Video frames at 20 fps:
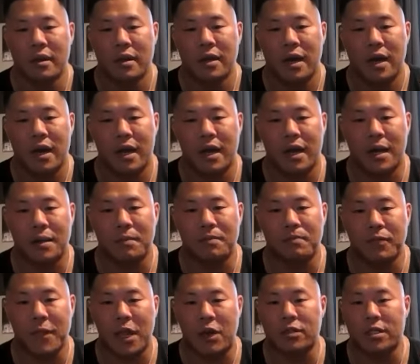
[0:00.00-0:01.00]
I
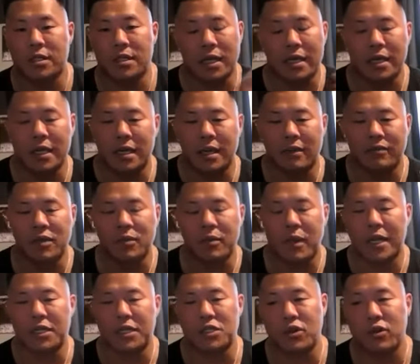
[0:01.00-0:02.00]
was lucky enough to
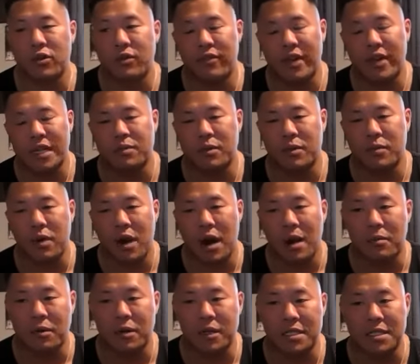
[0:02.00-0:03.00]
buy 2 investment
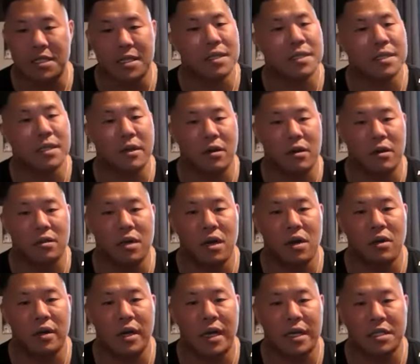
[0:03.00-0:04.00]
properties this year
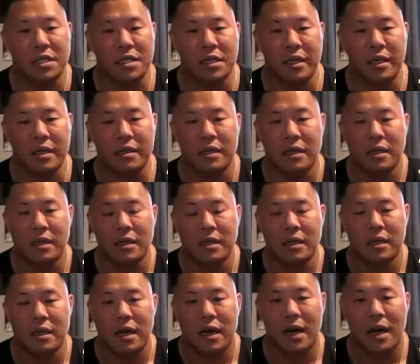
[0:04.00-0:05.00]
alone, actually,
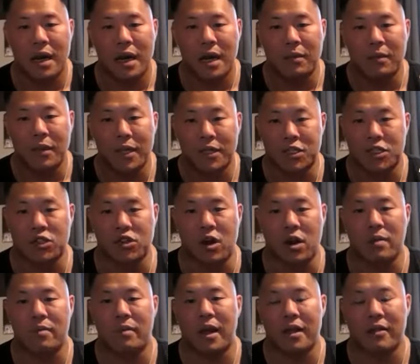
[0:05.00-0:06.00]
and
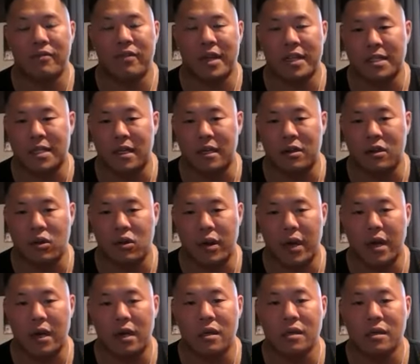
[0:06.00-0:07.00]
start my investing
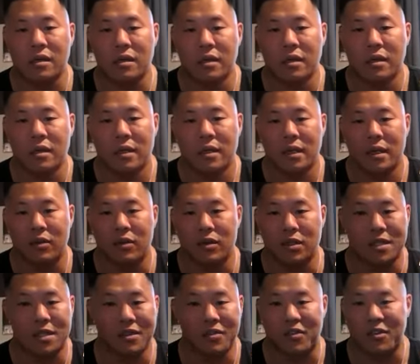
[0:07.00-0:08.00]
career. It was
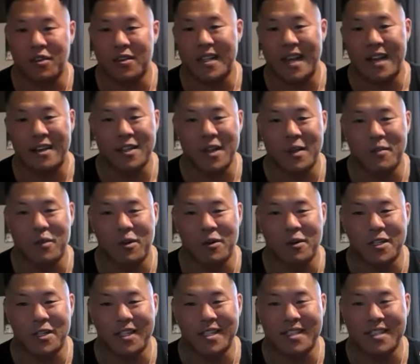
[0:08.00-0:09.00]
the first house I
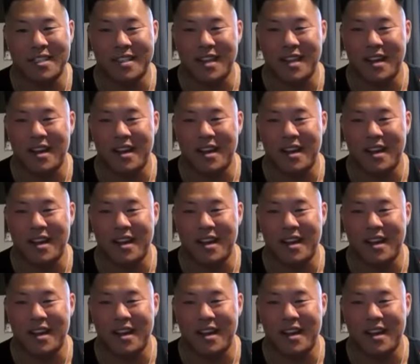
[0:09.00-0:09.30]
purchased